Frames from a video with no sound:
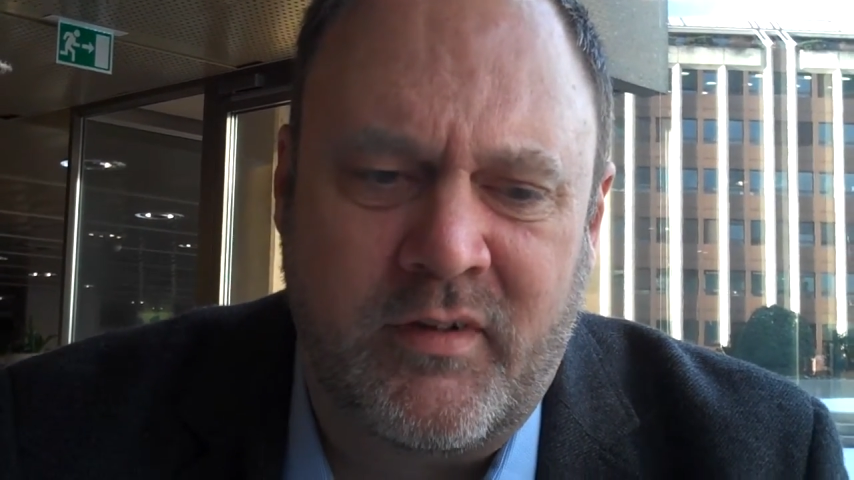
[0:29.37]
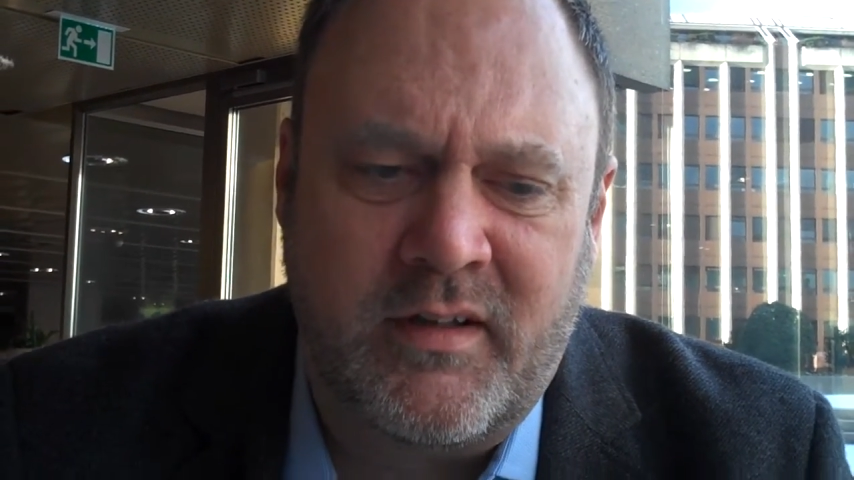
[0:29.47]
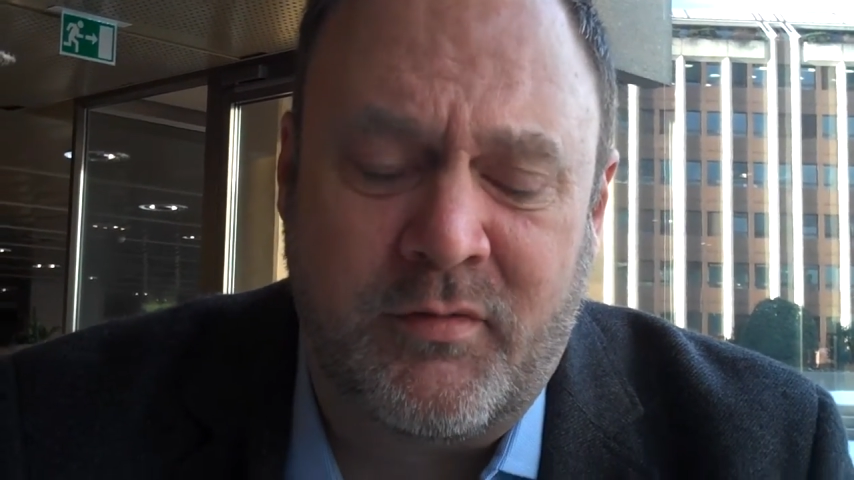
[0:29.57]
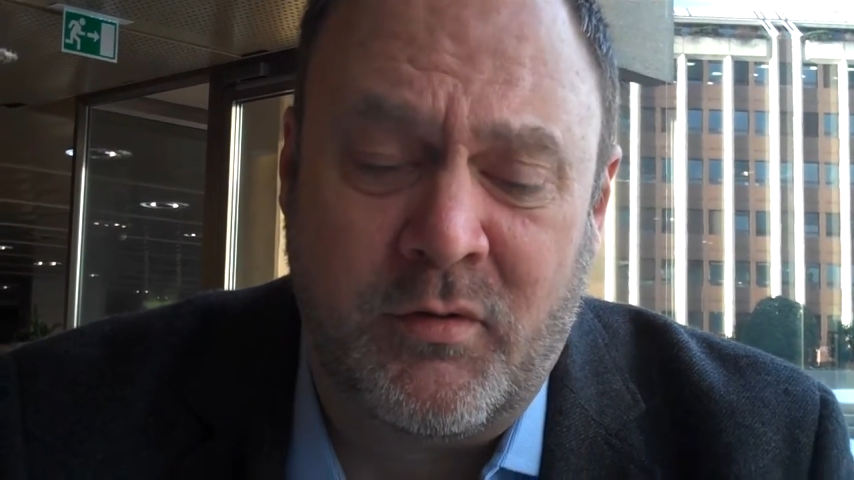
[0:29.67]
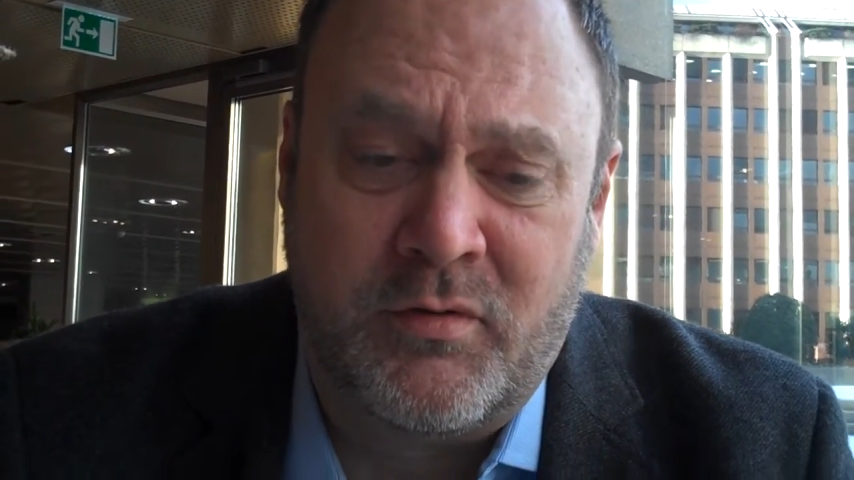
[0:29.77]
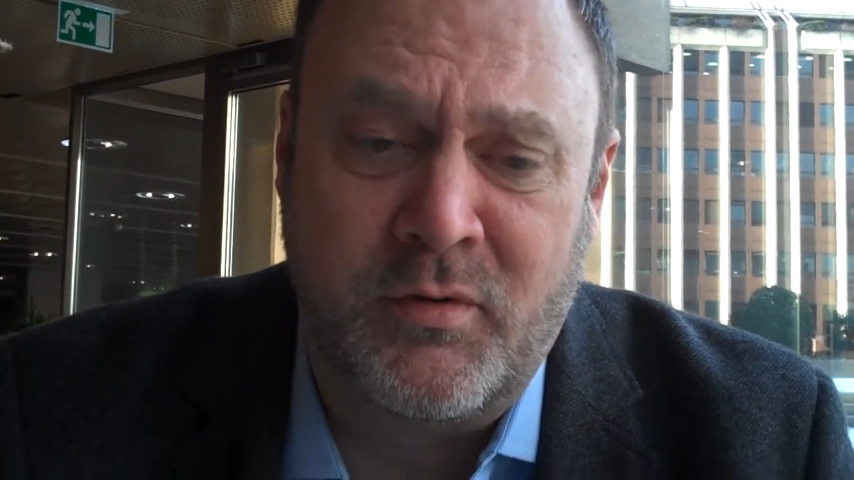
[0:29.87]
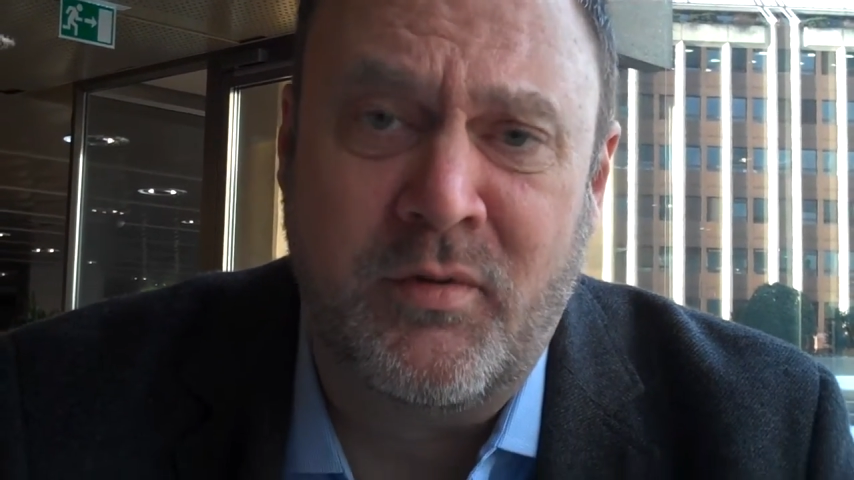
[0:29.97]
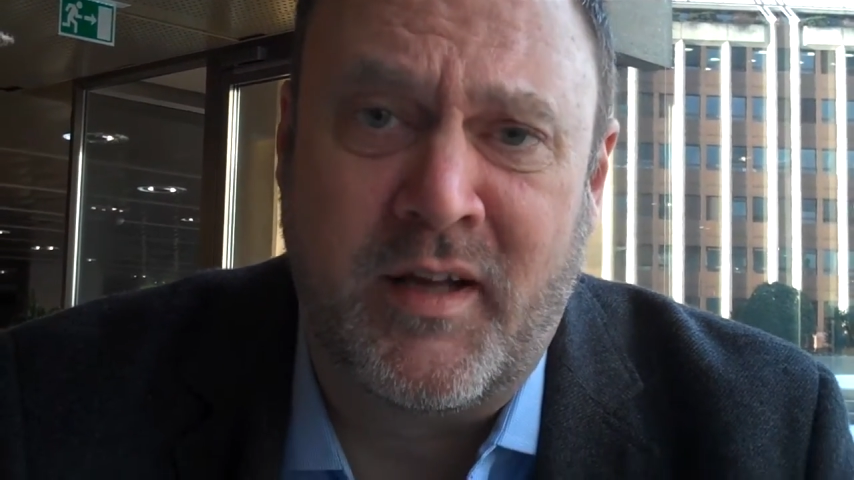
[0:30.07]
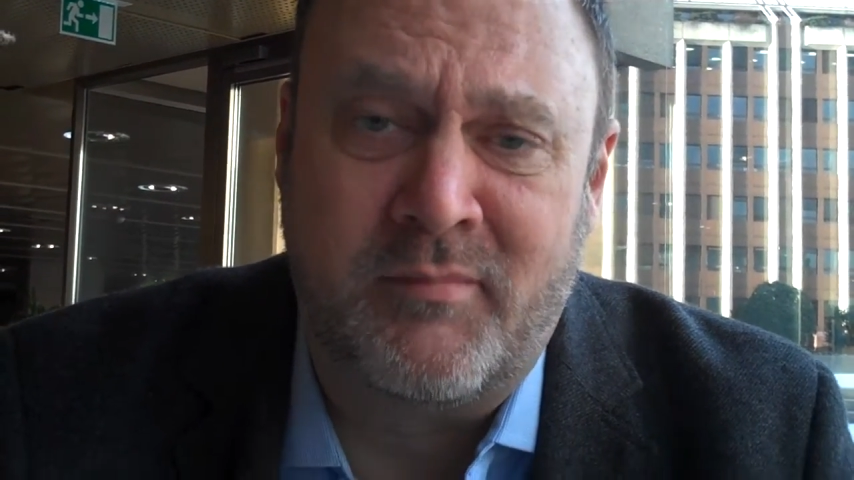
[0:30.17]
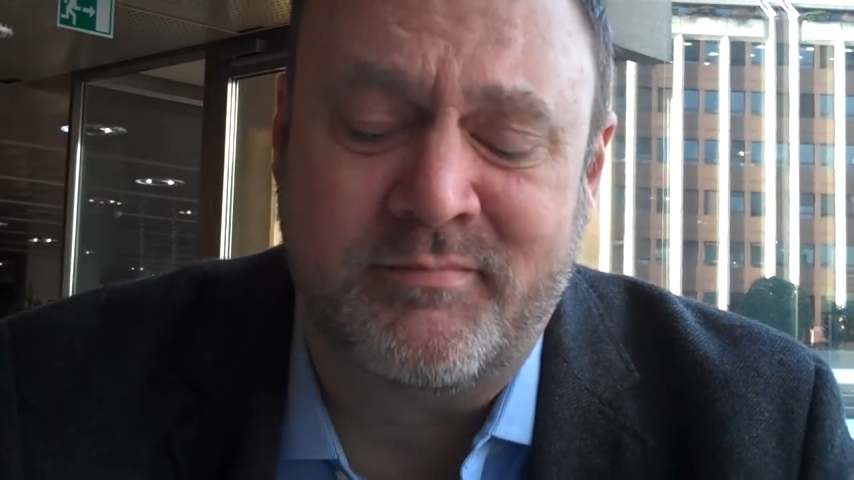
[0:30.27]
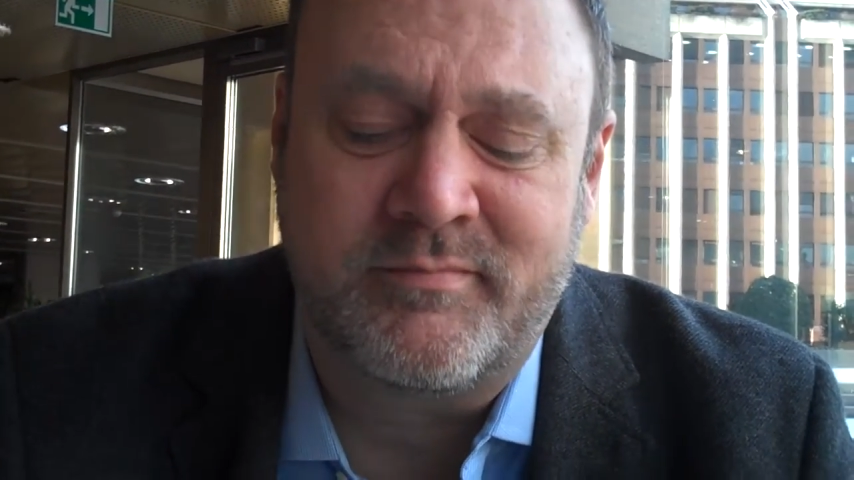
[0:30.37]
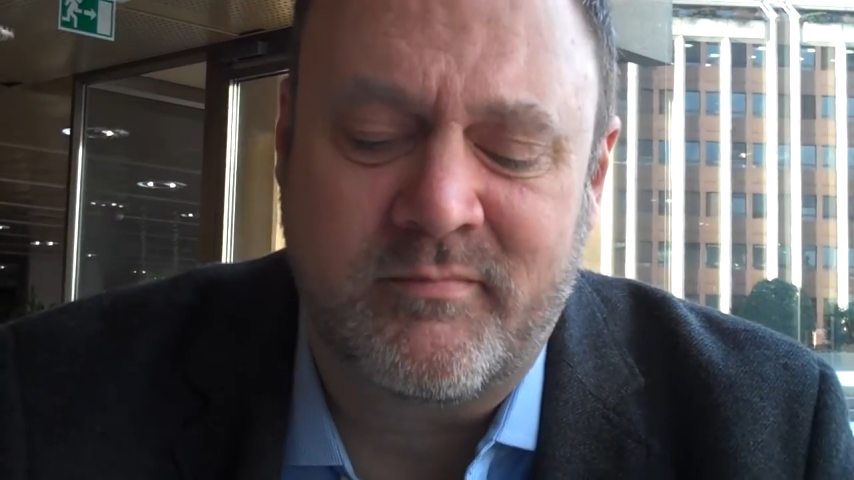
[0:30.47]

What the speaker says: if you do them